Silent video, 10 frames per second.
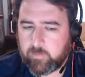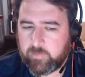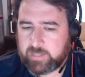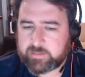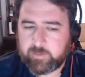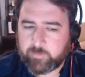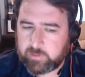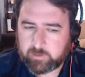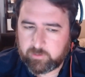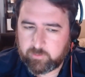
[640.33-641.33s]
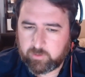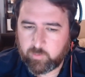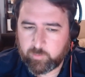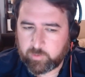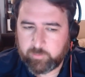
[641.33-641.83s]
that's something a
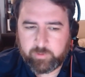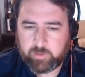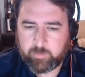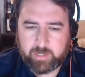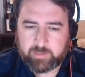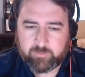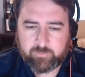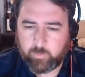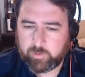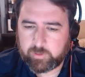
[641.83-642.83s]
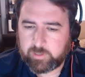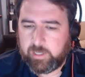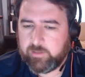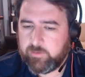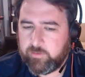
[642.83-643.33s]
normal community bank in Florida
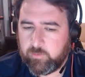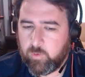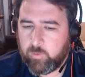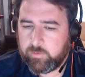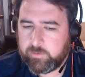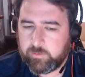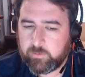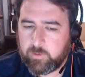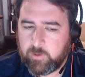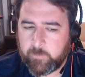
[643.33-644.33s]
can't do, won't do.